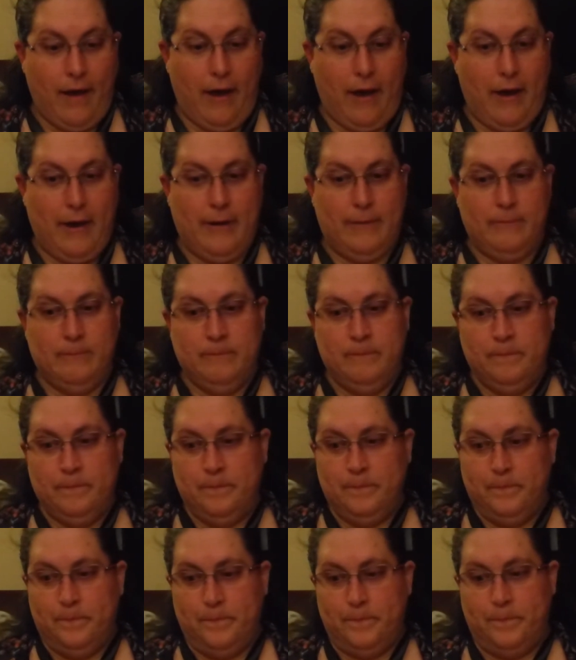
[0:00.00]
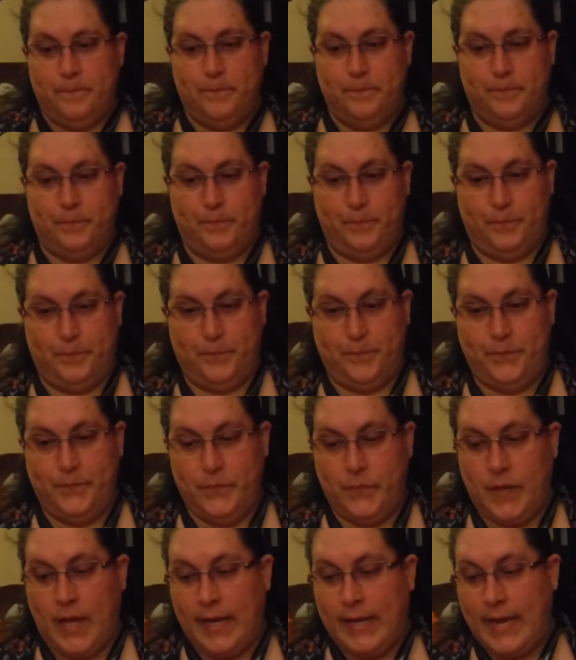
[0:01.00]
Um,
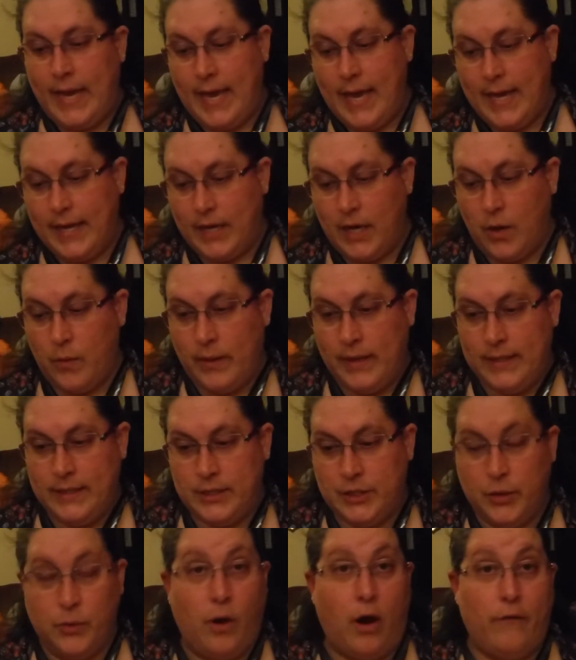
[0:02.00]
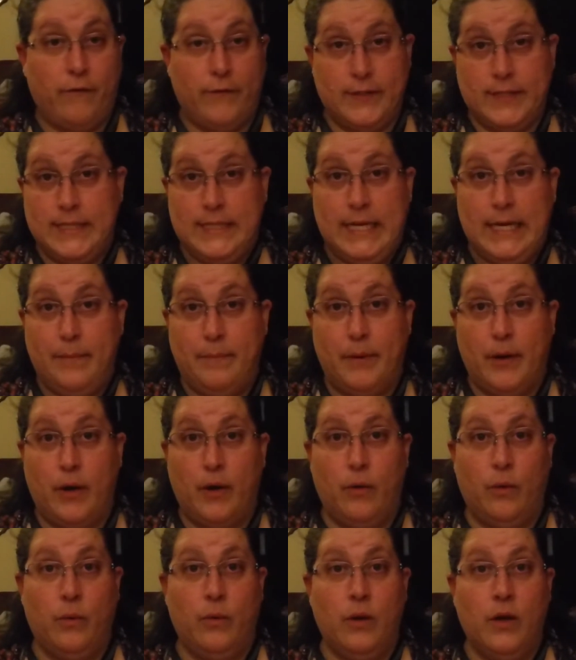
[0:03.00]
I can't go into Office
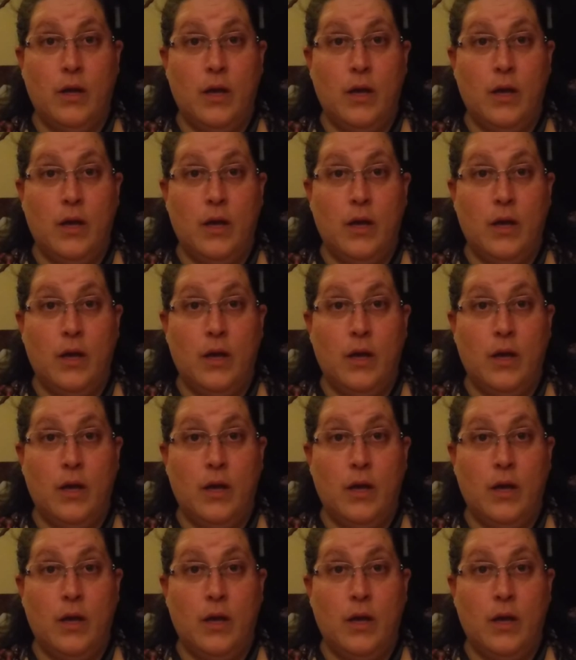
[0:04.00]
Depot,